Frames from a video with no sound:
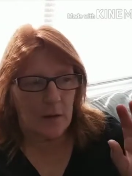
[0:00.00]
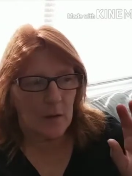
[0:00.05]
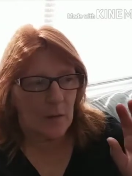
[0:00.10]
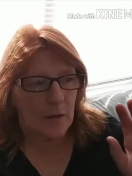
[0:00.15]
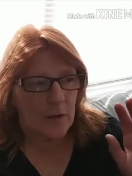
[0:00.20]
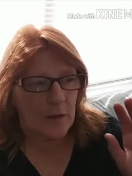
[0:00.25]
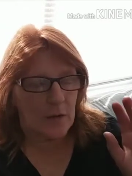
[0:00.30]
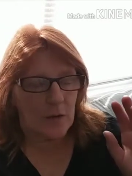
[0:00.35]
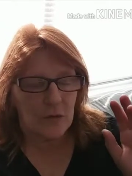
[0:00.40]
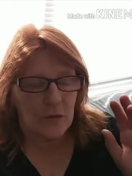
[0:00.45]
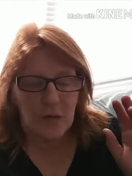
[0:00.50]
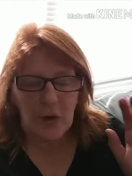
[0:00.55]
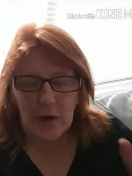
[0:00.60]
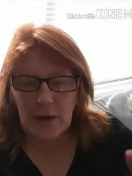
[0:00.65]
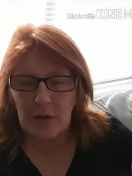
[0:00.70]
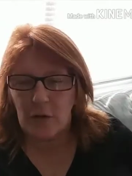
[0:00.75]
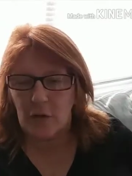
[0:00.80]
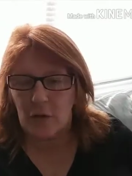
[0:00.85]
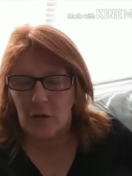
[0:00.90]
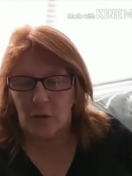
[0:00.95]
you know, can you
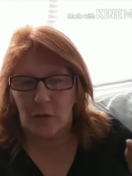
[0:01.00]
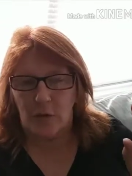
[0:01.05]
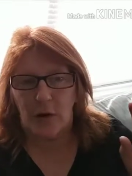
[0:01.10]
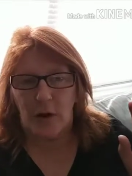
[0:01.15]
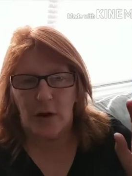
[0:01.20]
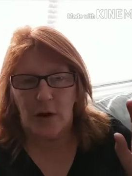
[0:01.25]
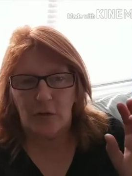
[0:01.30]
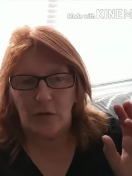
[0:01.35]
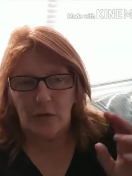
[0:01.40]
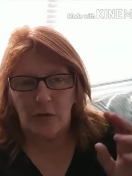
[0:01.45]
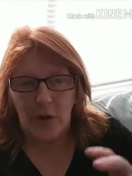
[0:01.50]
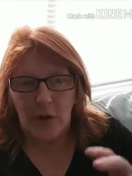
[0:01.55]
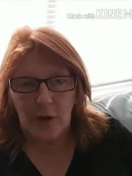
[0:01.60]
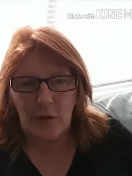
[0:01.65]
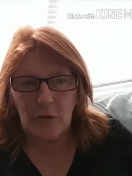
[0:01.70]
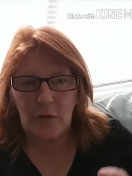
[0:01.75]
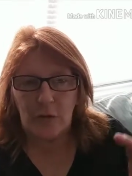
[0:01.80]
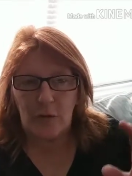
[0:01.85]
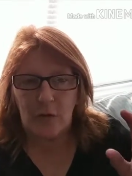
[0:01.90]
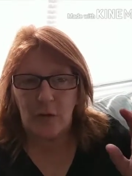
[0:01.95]
check your garage,
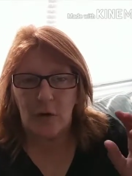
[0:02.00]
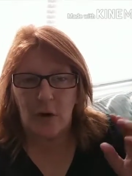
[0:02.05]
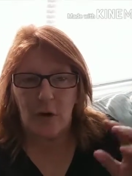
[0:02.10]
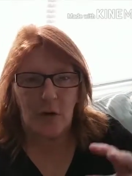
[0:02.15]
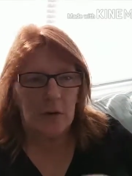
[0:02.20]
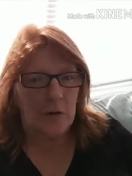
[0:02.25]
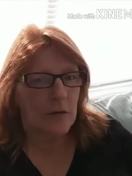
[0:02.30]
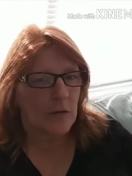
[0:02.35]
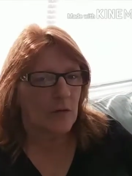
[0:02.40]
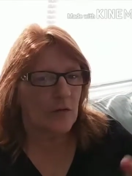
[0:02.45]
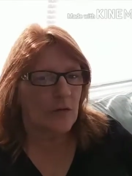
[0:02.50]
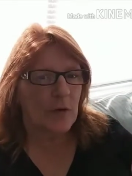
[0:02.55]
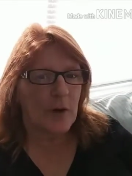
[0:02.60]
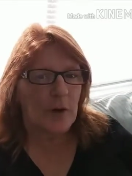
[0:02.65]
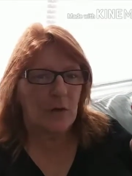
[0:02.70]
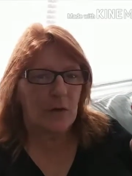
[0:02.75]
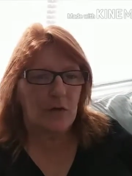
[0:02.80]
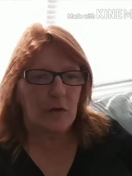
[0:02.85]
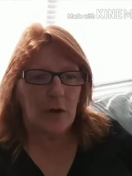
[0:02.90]
check your garden shed,